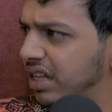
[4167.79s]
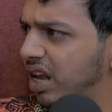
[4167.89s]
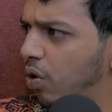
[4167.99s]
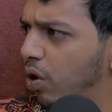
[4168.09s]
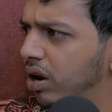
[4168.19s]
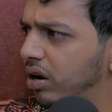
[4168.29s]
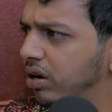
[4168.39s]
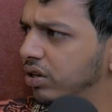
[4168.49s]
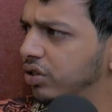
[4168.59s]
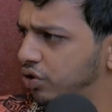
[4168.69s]
a thing that all
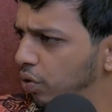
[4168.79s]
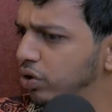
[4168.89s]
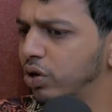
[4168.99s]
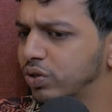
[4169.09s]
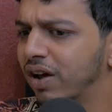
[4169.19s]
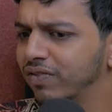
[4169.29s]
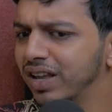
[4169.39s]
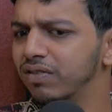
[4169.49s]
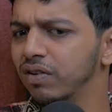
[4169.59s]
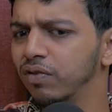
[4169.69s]
stores also have,
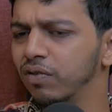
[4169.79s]
right?